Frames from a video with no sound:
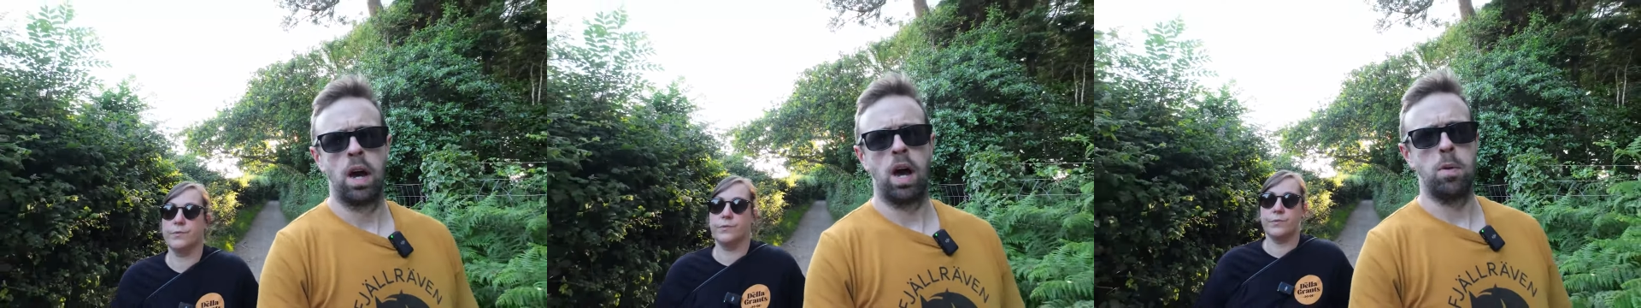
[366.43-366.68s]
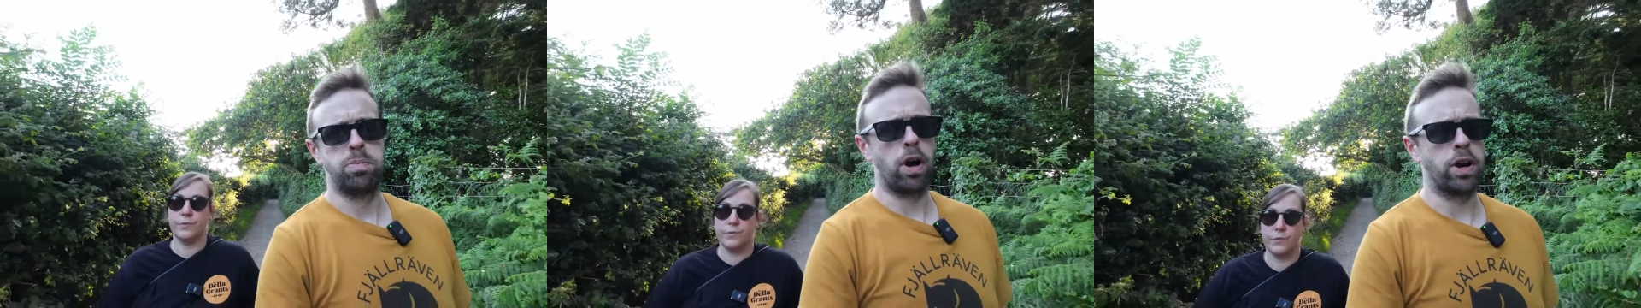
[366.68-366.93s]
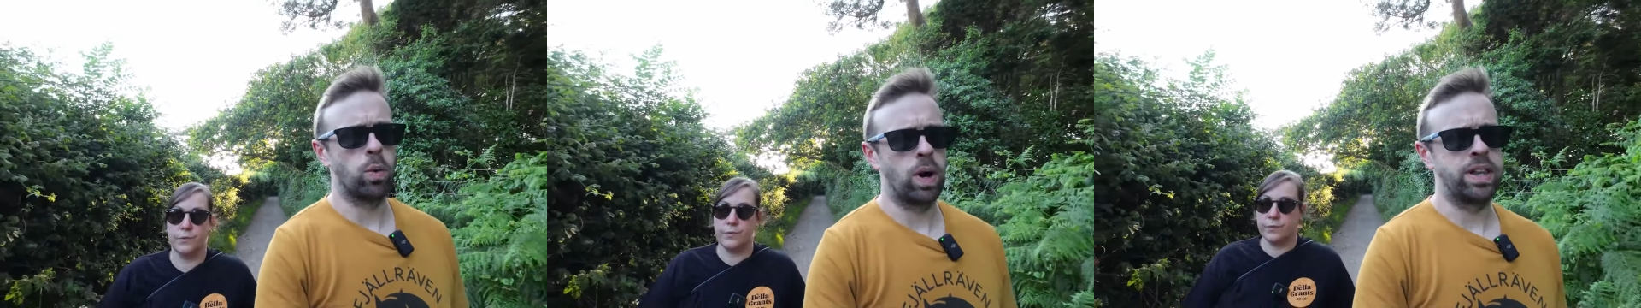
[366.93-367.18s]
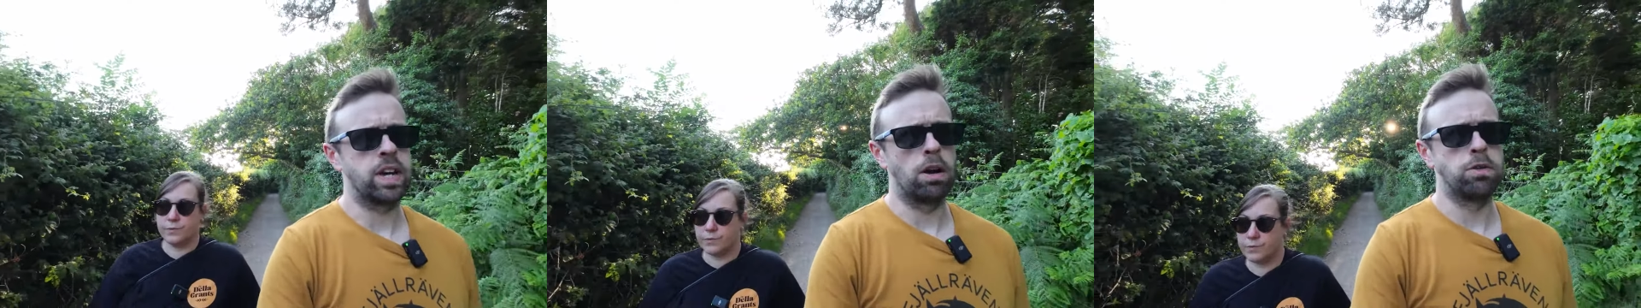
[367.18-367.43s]
Speaker 1: uh,
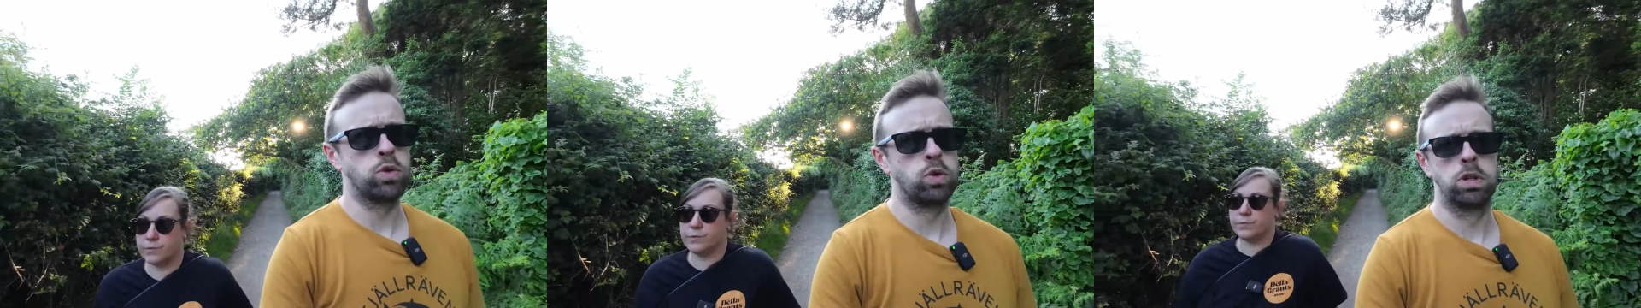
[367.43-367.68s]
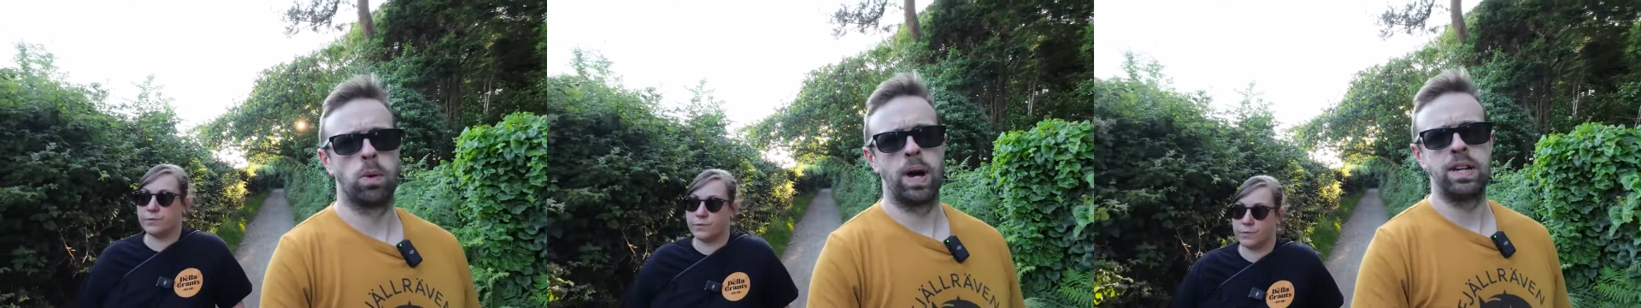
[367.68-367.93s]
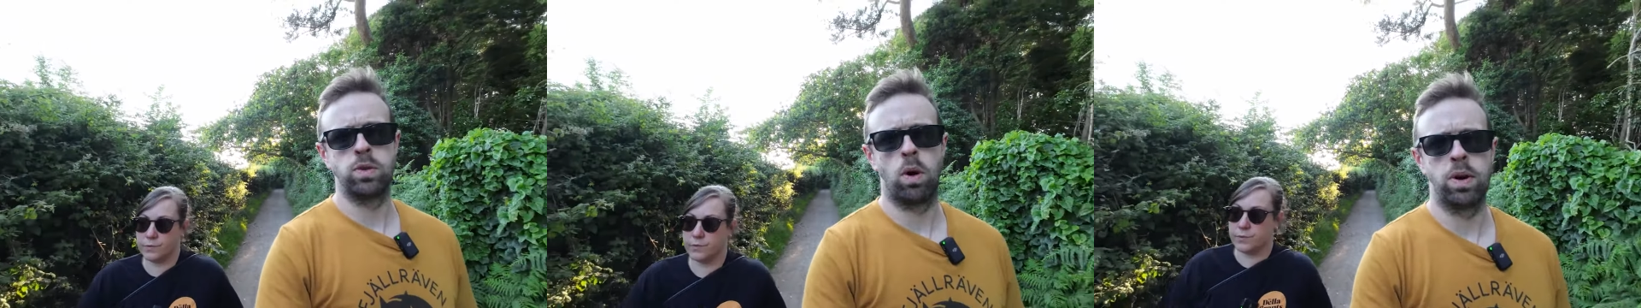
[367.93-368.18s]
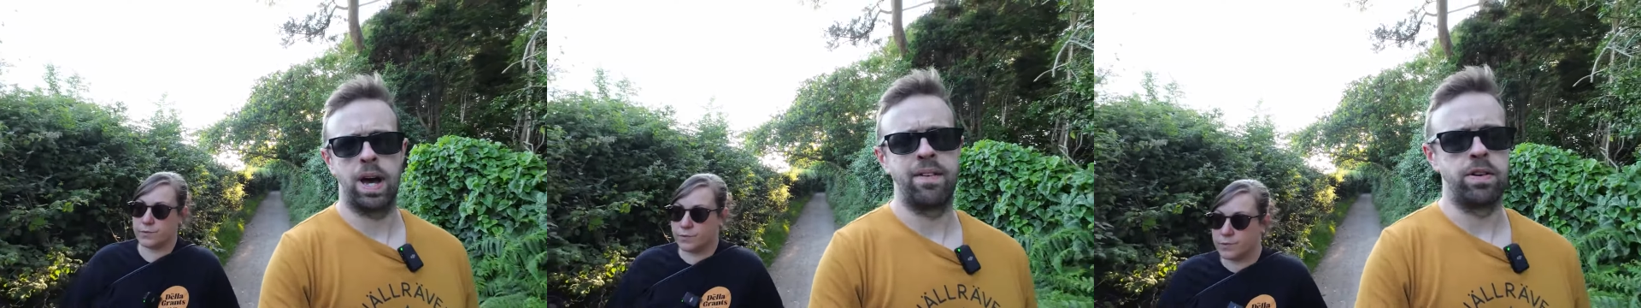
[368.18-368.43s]
bridleway that goes all the way to
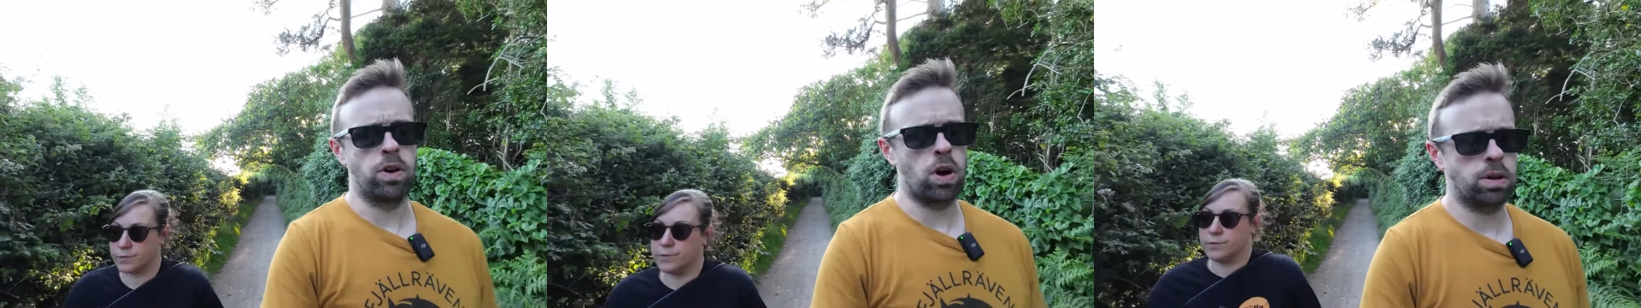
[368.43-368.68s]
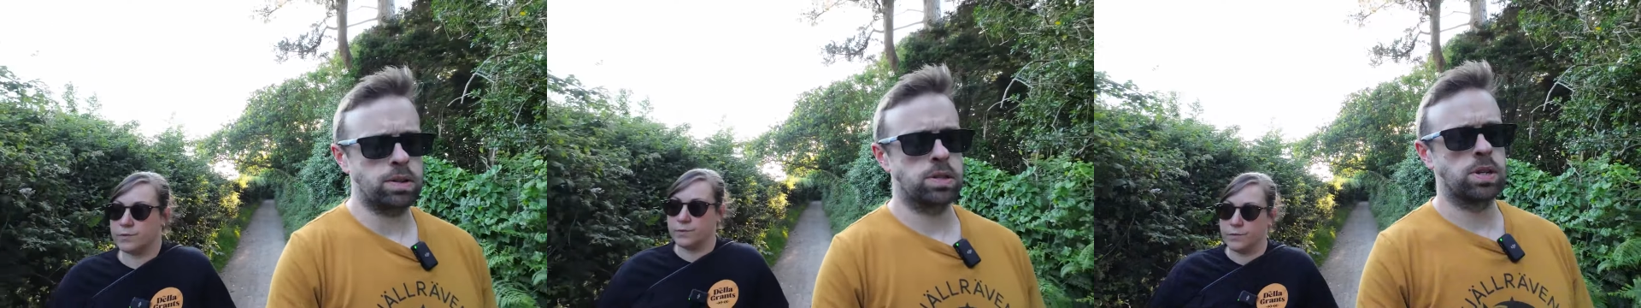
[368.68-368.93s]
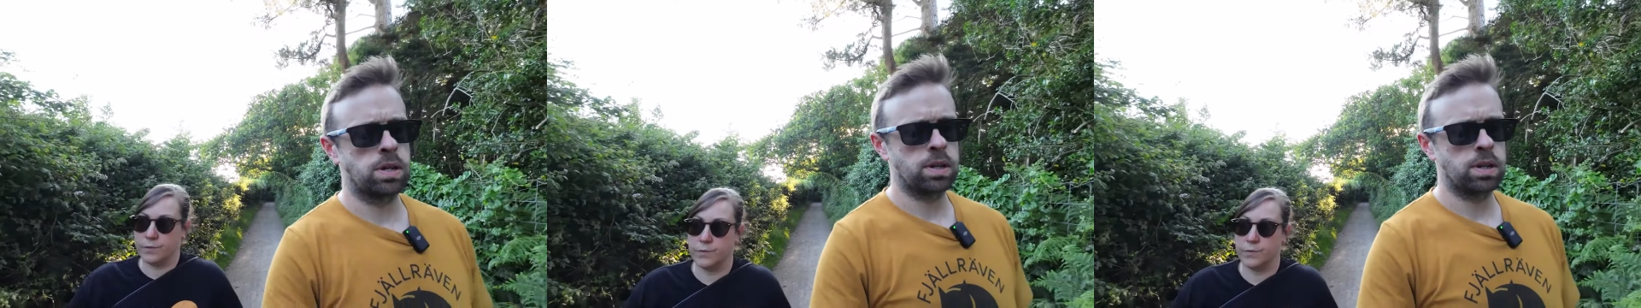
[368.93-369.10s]
Old Harry Rocks.